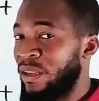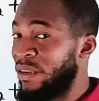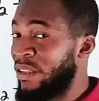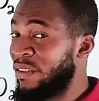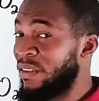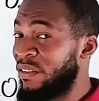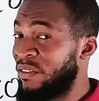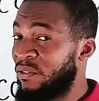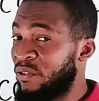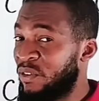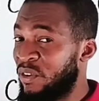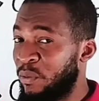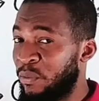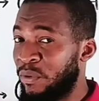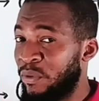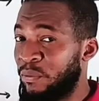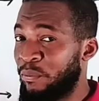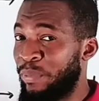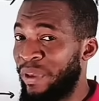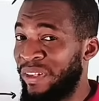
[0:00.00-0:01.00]
This is to the
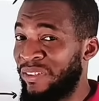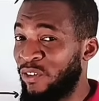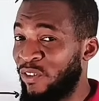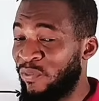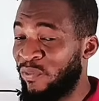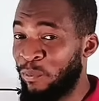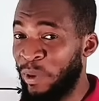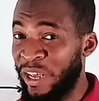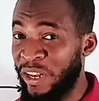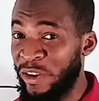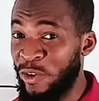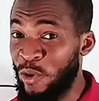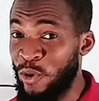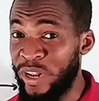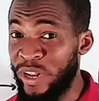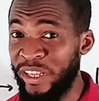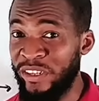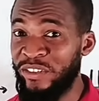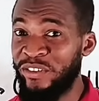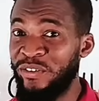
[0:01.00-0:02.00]
best of my
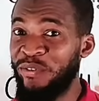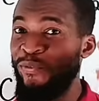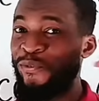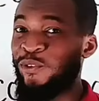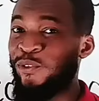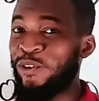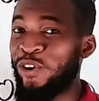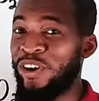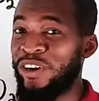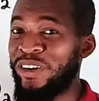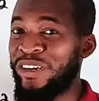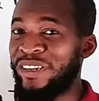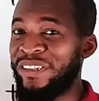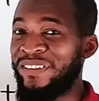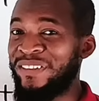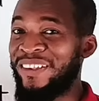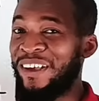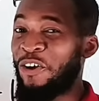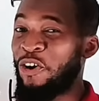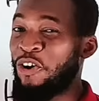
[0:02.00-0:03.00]
knowledge from
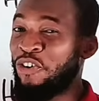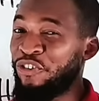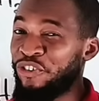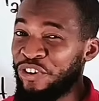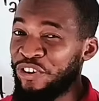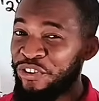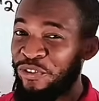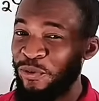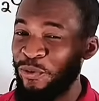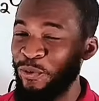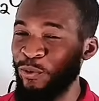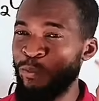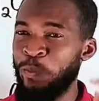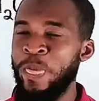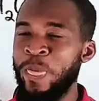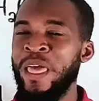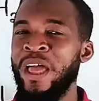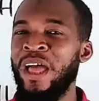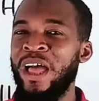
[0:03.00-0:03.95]
secondary school.